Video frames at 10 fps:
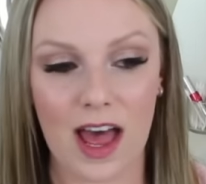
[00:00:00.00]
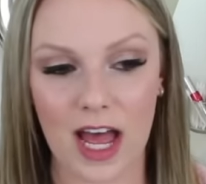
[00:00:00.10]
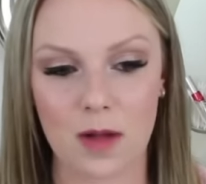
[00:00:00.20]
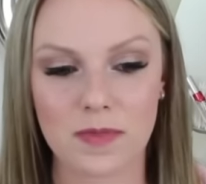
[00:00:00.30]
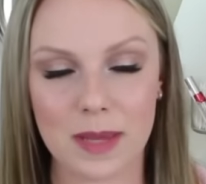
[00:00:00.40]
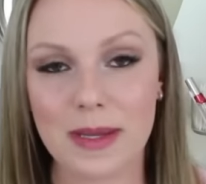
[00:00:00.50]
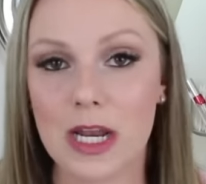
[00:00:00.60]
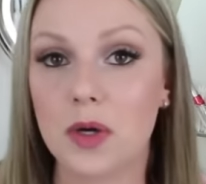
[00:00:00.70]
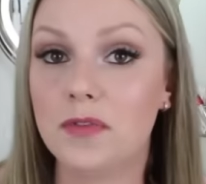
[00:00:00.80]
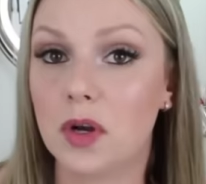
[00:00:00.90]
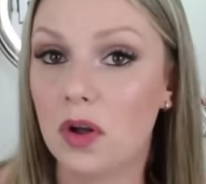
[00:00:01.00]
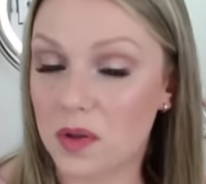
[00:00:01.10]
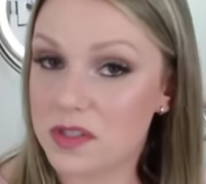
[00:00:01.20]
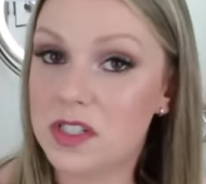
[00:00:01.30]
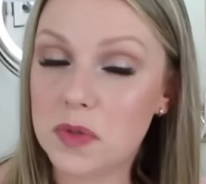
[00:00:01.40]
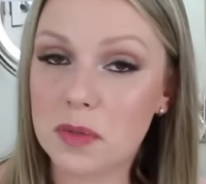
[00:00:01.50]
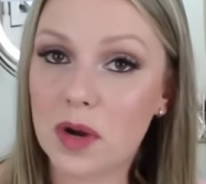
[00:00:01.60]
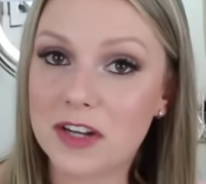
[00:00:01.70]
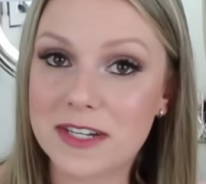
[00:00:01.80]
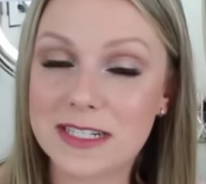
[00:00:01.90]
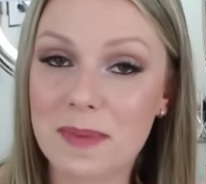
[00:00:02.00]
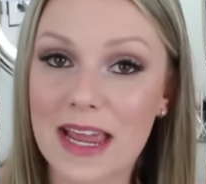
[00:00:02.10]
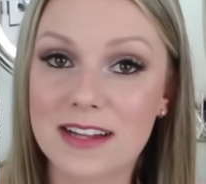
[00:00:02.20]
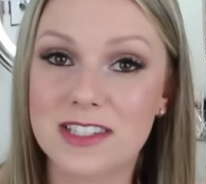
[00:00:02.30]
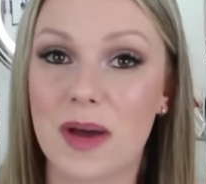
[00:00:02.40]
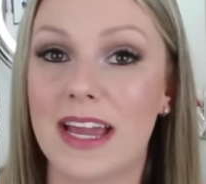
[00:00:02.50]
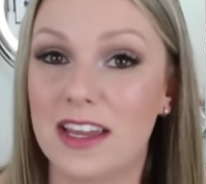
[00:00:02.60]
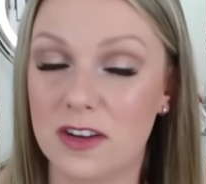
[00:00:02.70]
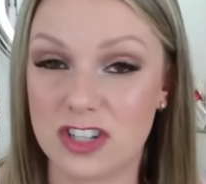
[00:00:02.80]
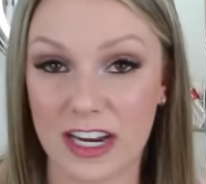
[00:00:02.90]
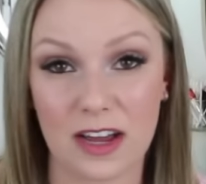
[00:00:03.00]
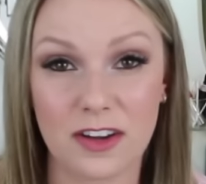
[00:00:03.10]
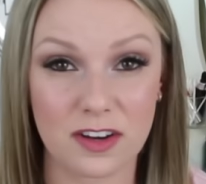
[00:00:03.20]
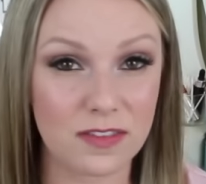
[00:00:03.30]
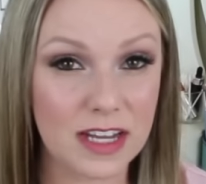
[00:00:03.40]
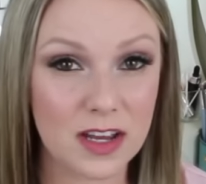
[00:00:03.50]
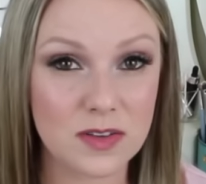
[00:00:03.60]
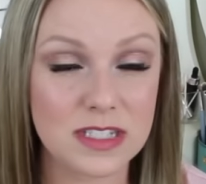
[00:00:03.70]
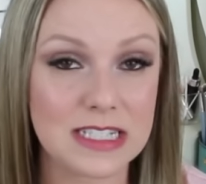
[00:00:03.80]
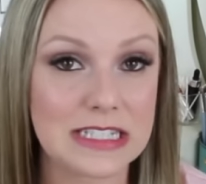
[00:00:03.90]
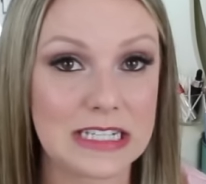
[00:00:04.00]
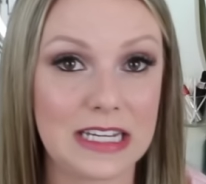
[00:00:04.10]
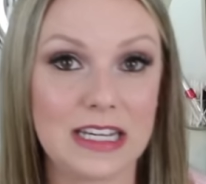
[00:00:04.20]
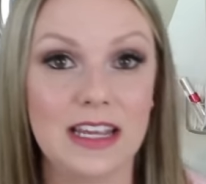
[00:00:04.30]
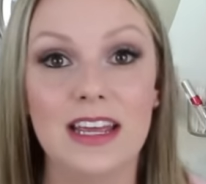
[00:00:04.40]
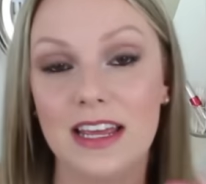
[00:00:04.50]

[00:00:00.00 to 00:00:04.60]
Let me know if you're also doing Project Pan so I can go check out your videos and see,